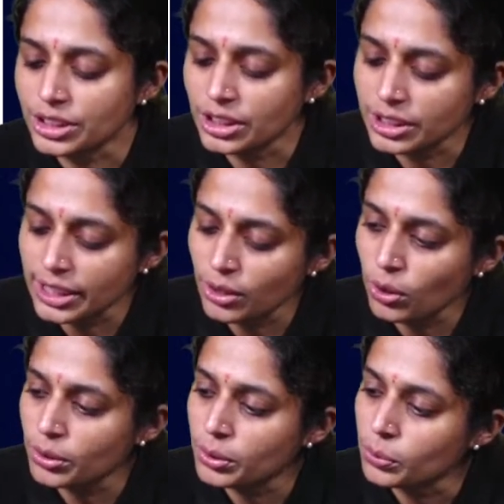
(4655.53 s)
Section
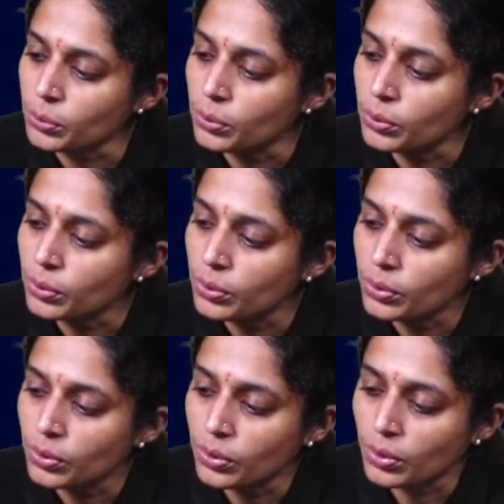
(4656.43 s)
302,
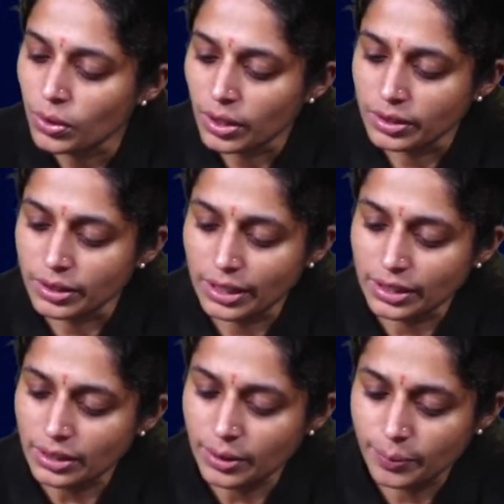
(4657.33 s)

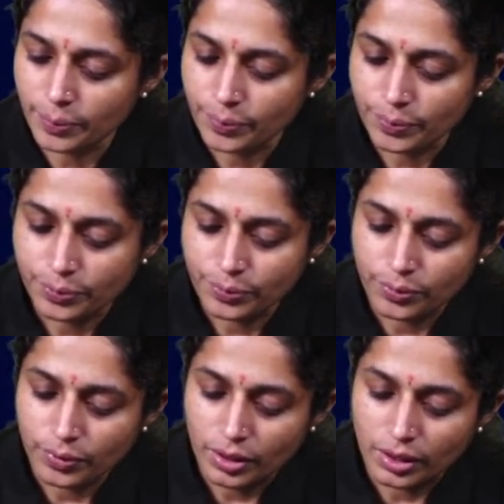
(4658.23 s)
then
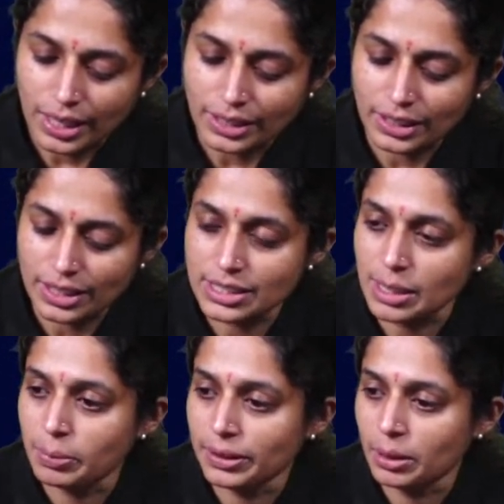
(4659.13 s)
90 days
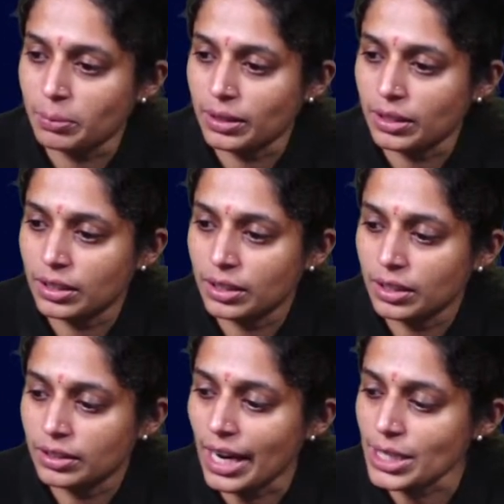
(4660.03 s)
is applicable.
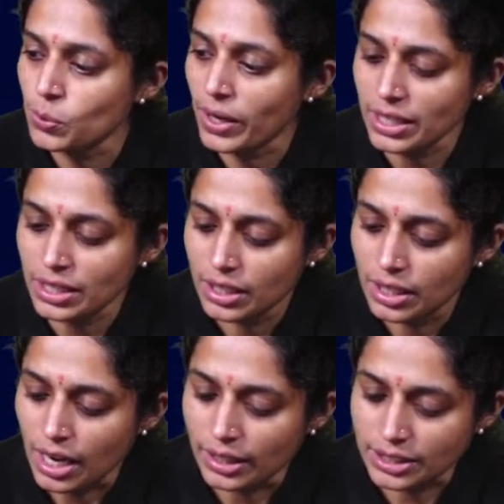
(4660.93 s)
That's why
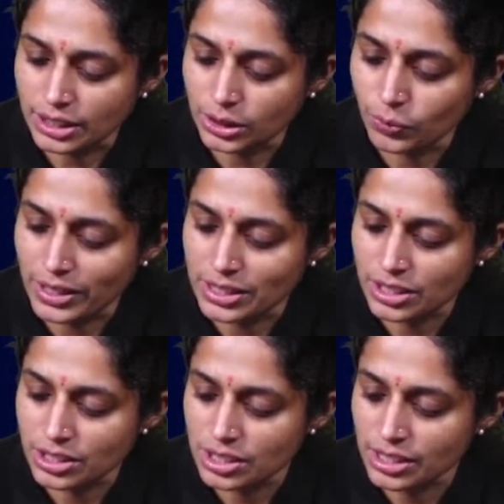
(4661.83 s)
under section
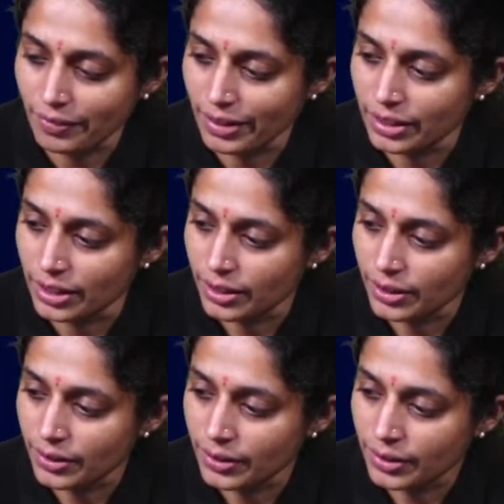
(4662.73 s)
167
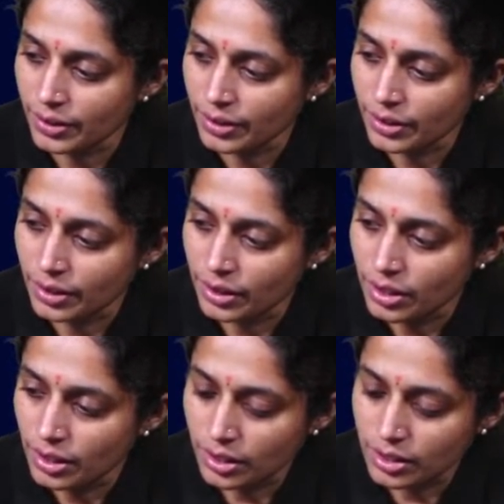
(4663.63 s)

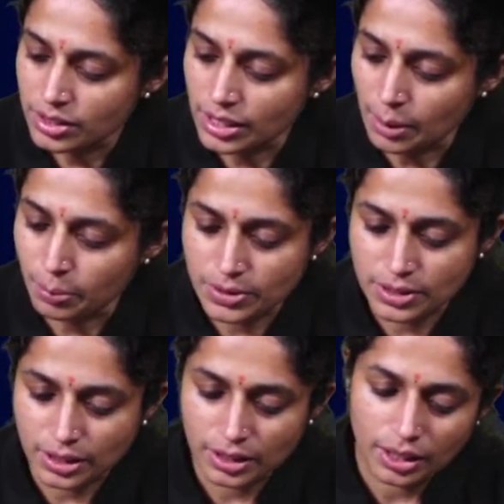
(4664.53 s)

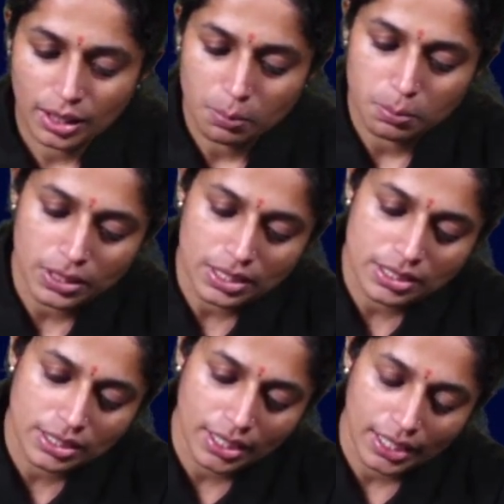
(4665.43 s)
CRPC,
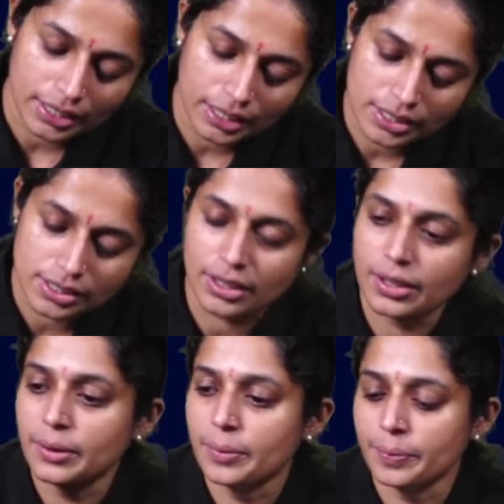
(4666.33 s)
B is the correct answer.